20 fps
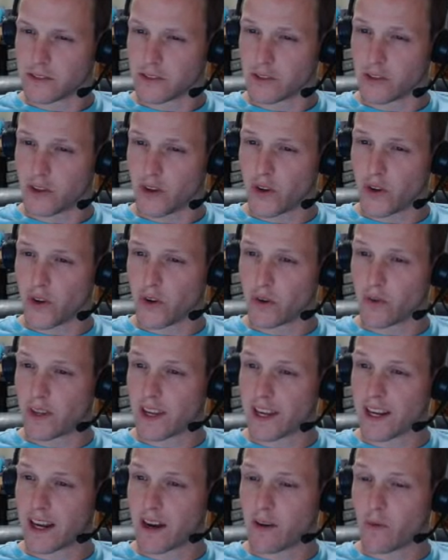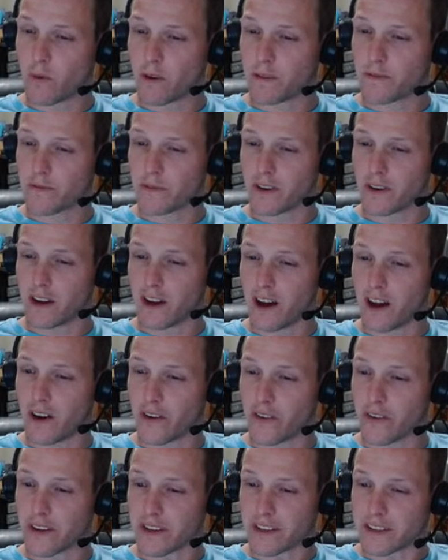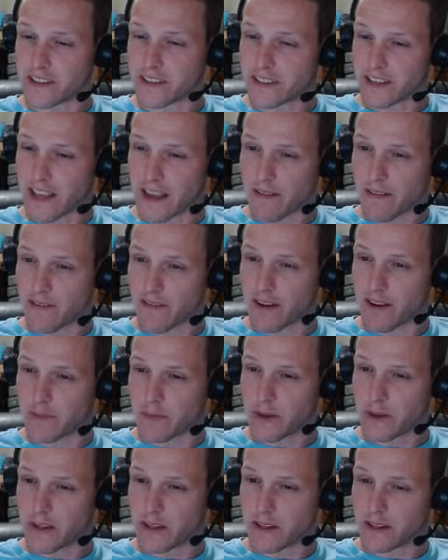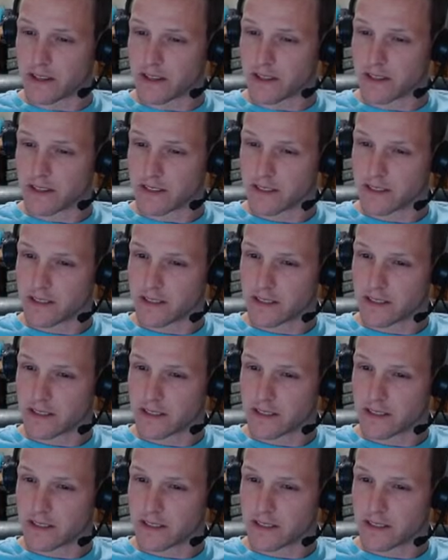Dude, they got one for $175.